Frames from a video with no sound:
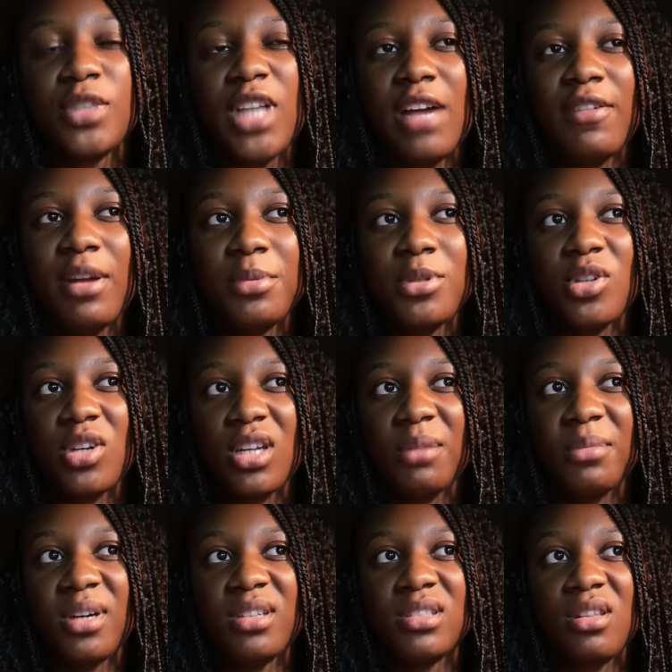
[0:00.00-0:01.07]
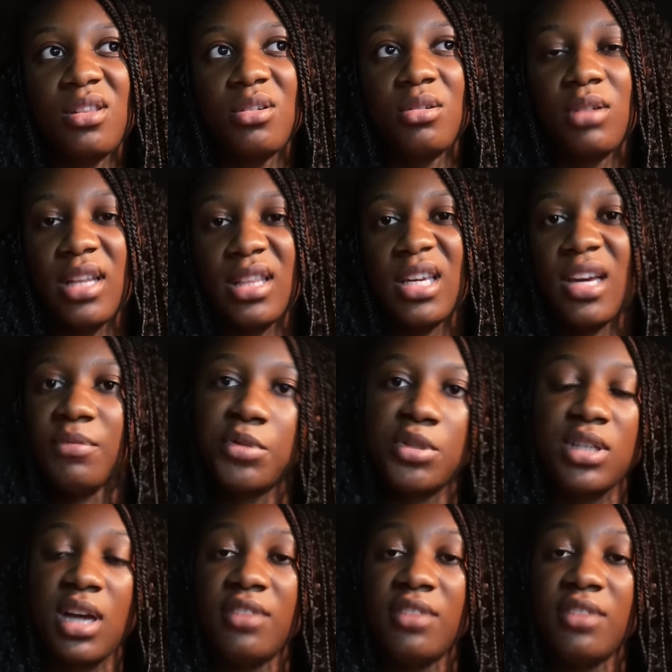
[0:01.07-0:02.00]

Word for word: have i been talking about it though i think i've been